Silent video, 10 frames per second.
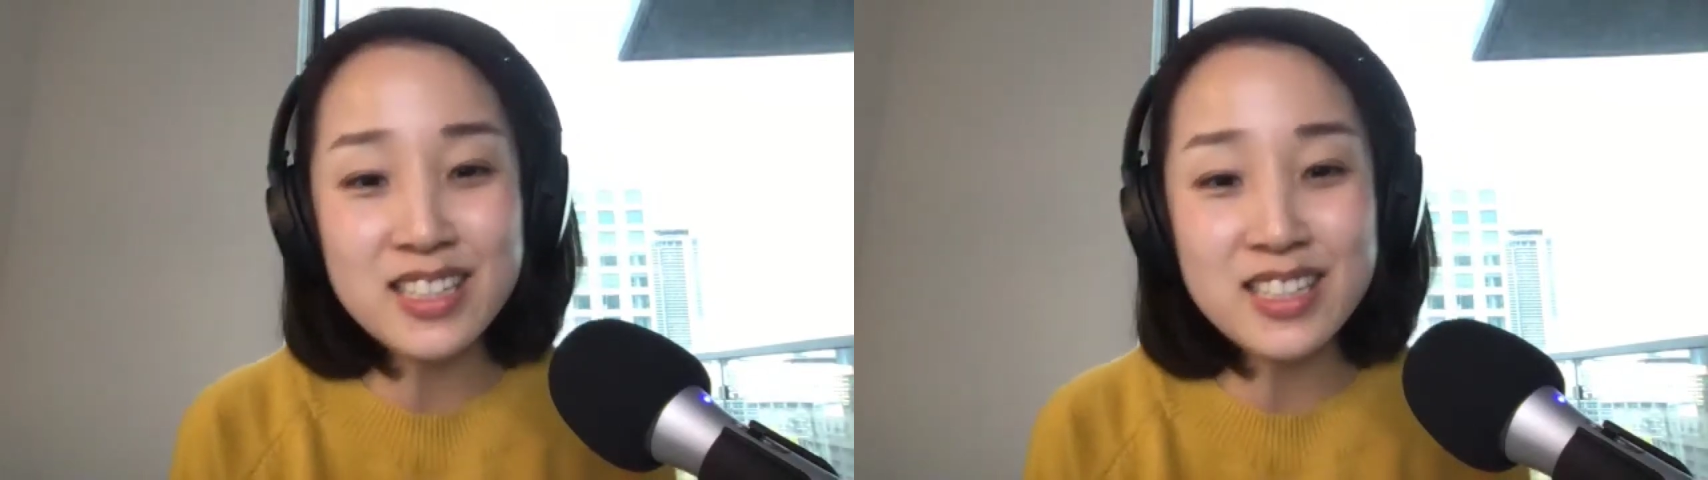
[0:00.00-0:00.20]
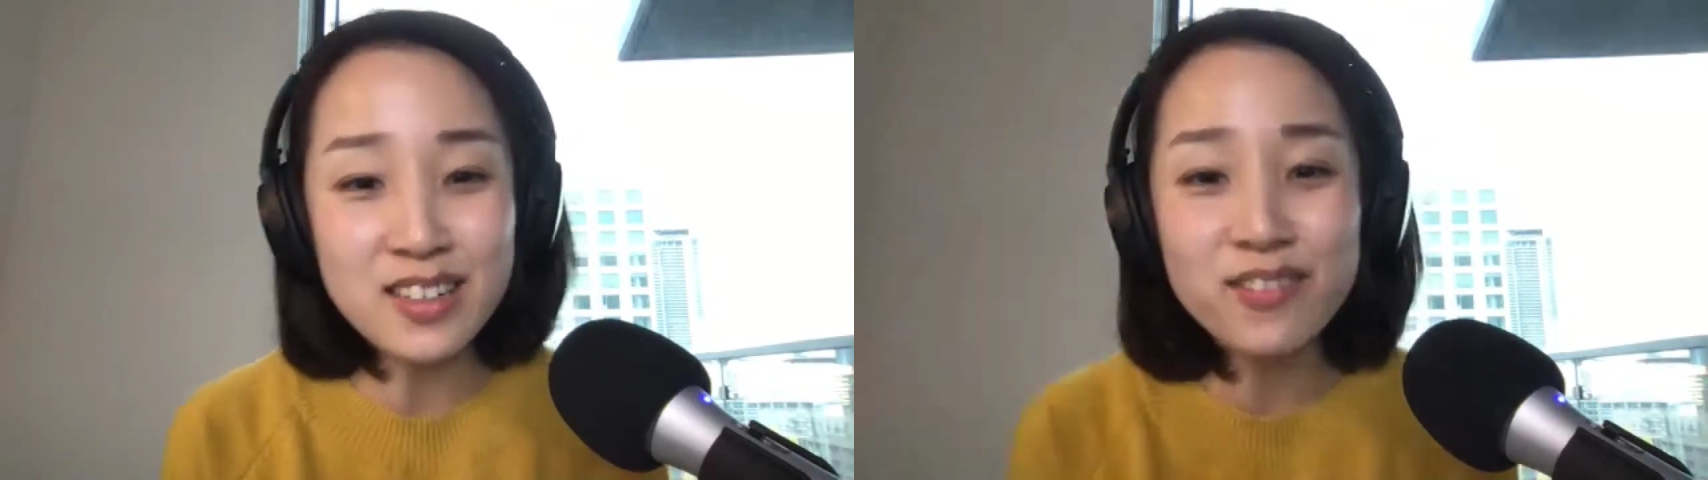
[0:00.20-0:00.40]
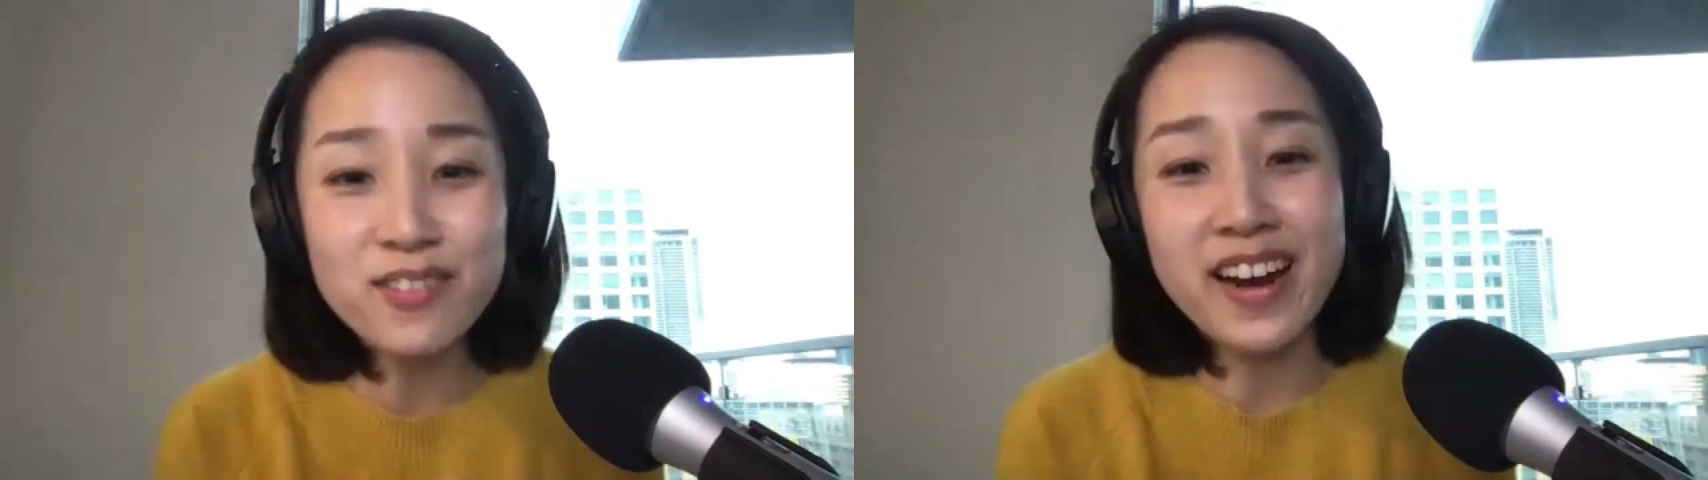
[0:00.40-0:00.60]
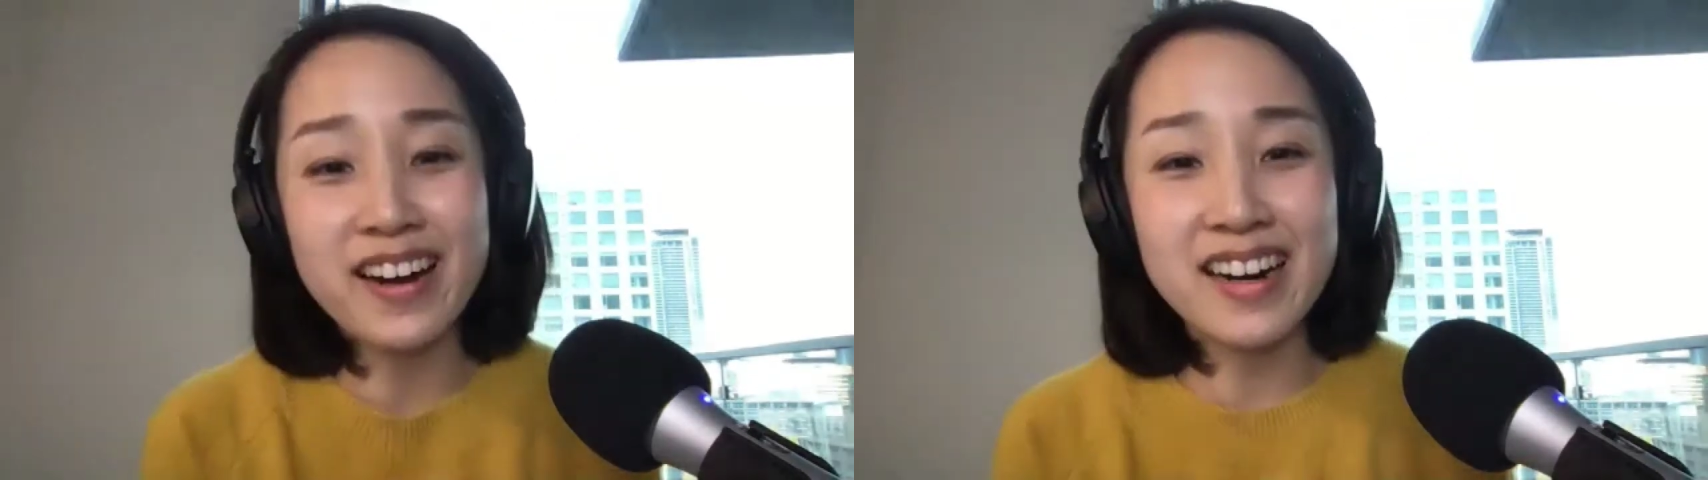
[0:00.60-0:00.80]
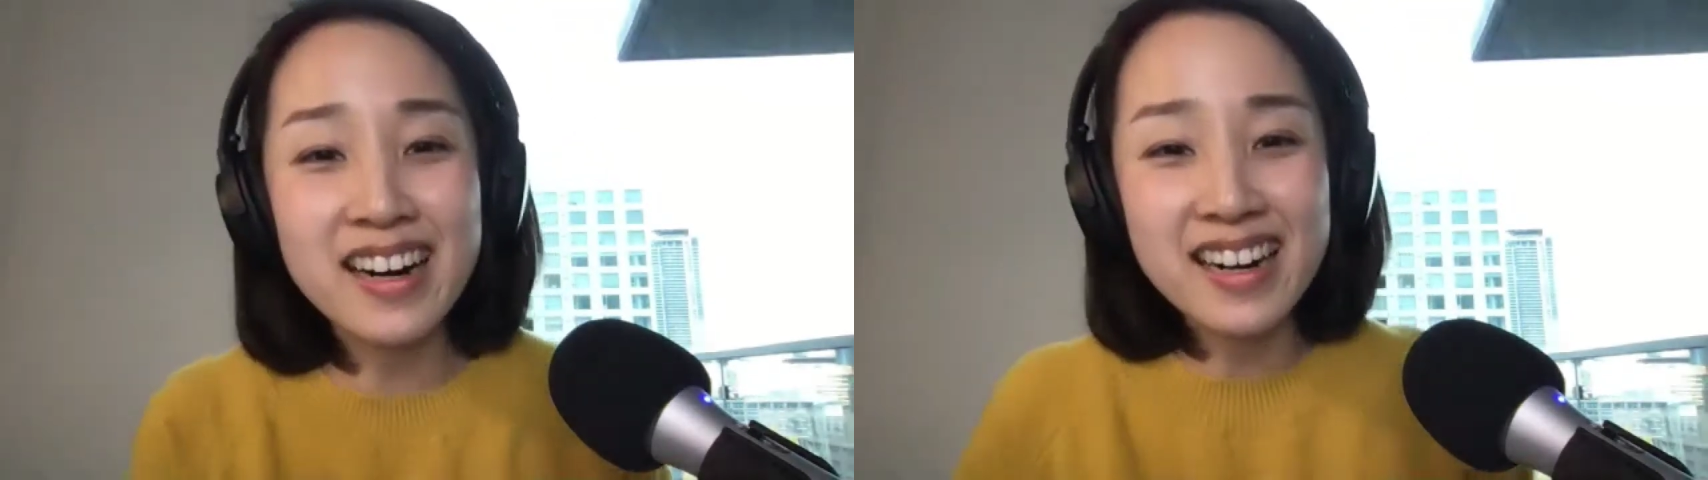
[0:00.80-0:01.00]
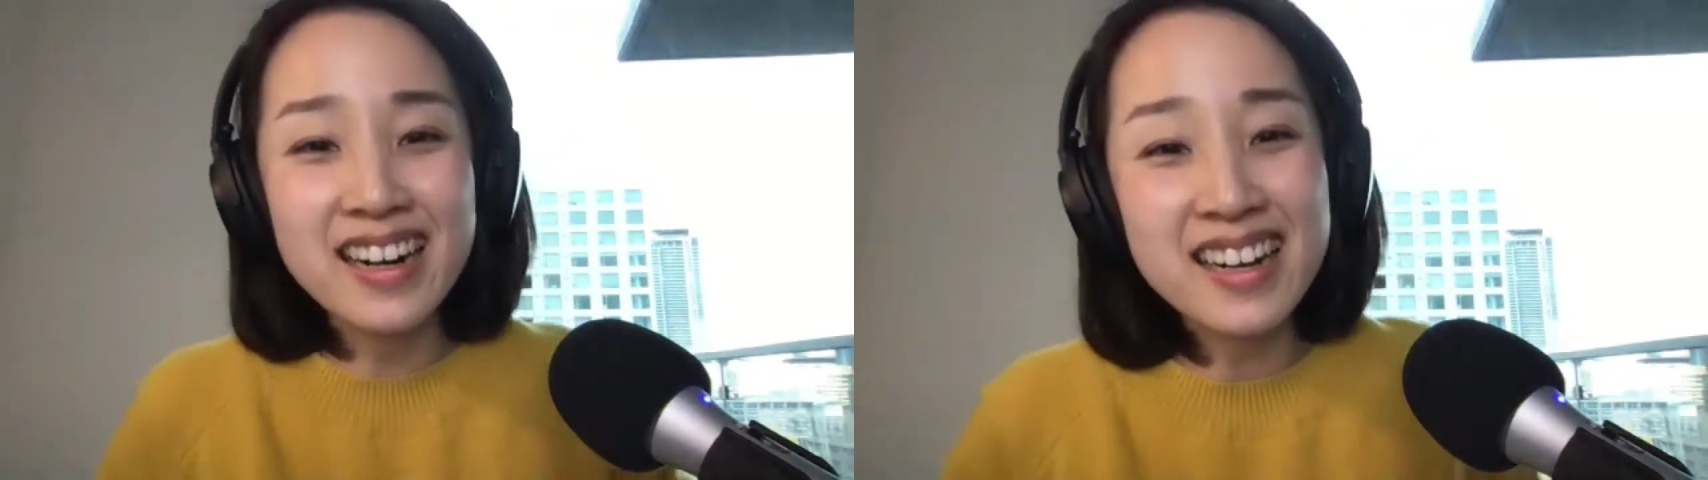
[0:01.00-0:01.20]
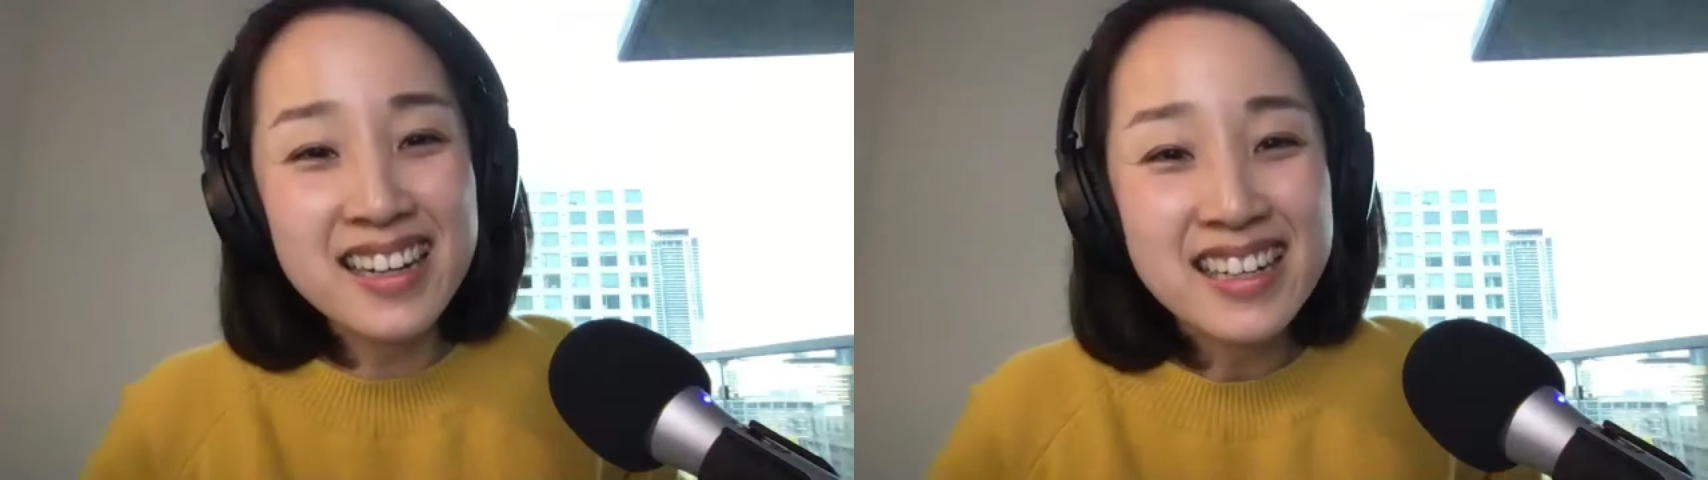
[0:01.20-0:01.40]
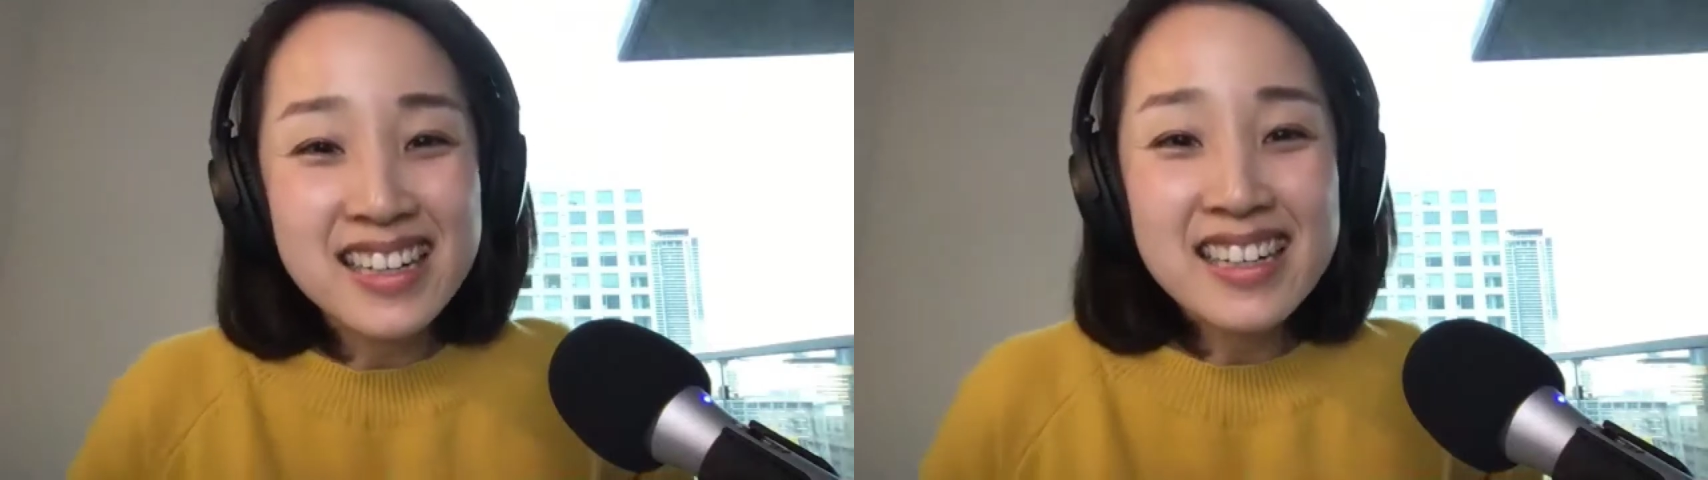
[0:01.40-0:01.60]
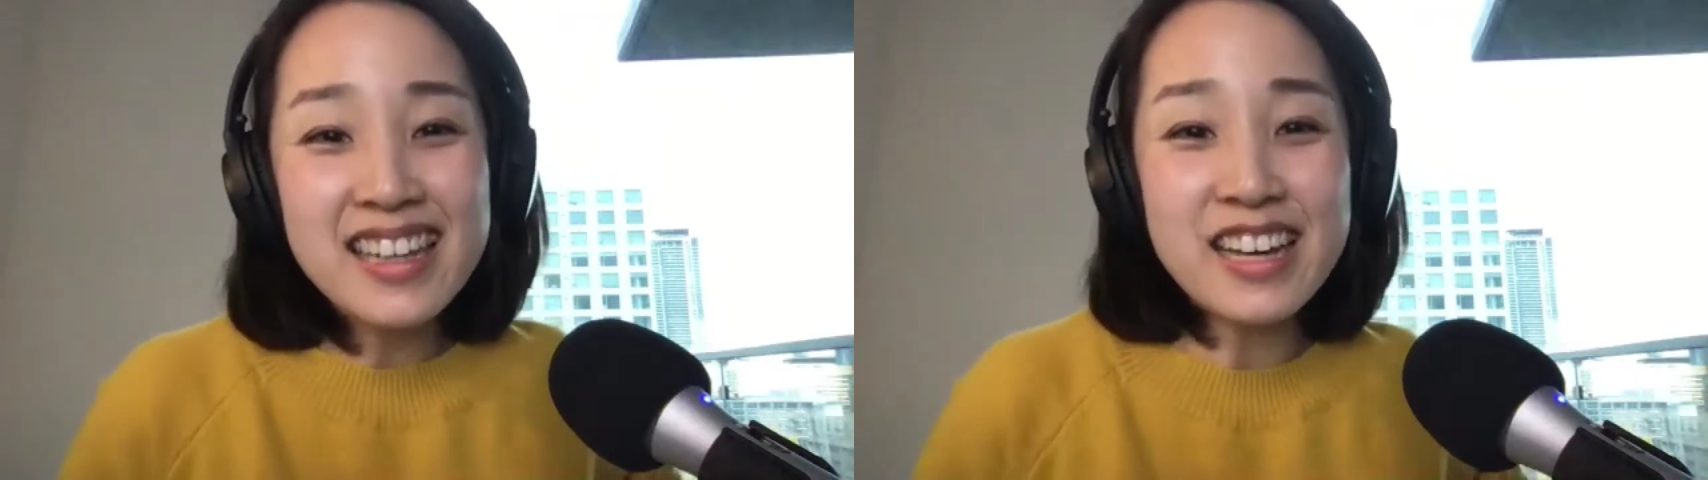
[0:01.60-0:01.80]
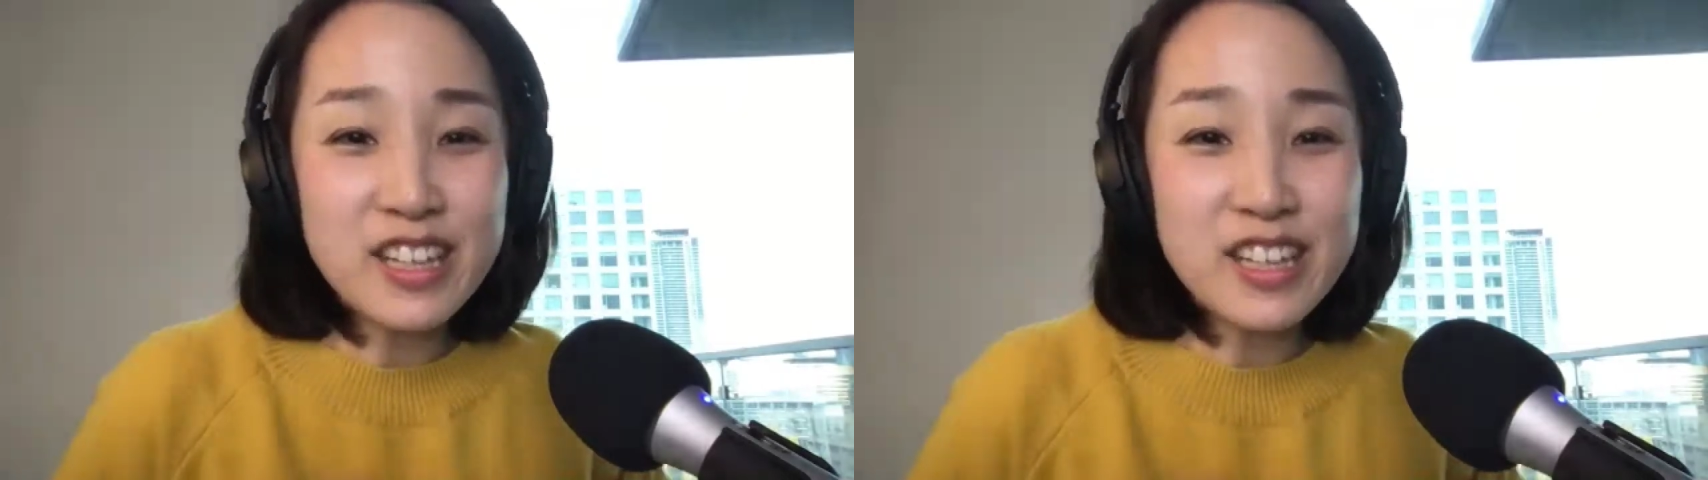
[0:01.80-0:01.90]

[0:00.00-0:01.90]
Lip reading: unfair that you